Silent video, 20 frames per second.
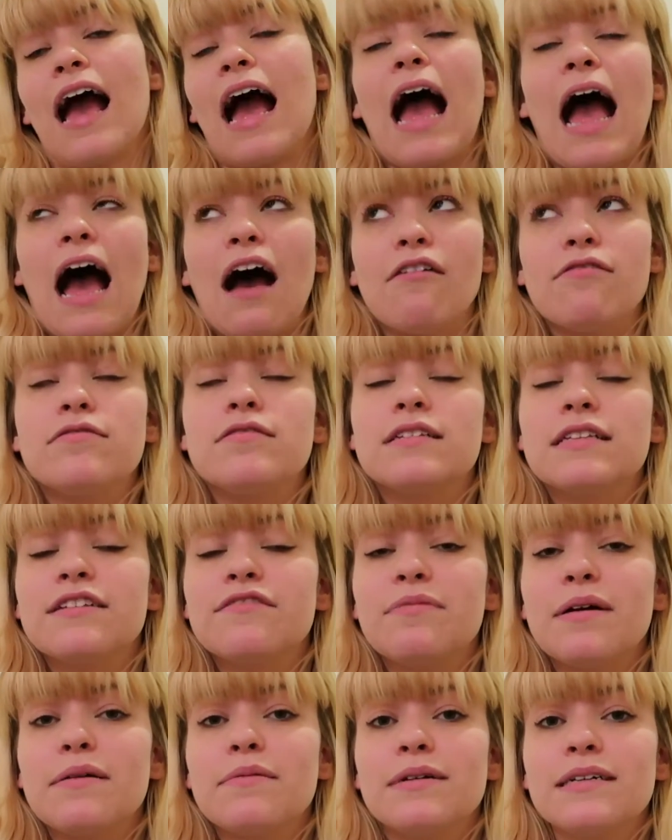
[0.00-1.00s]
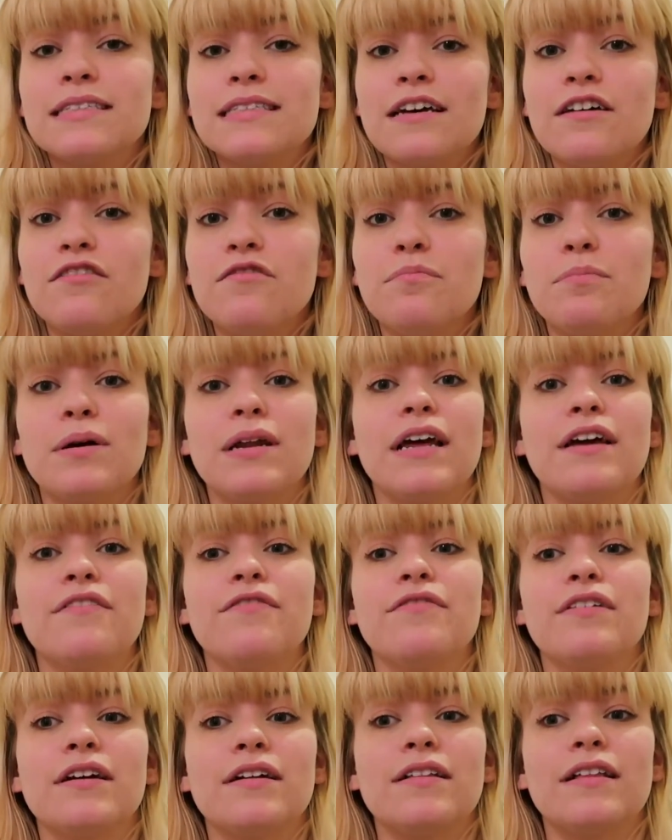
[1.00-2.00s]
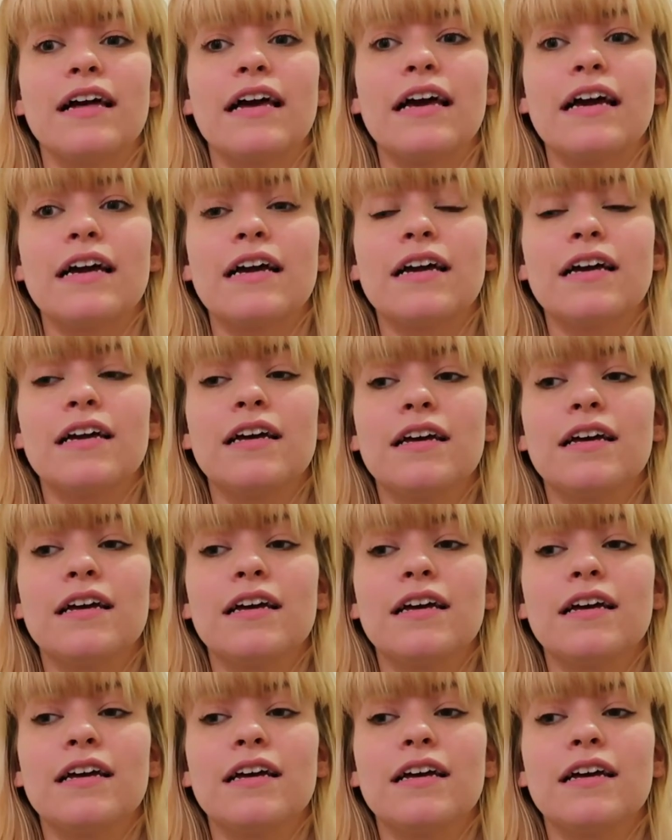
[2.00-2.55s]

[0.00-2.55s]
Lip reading: have to live by myself, but I feel like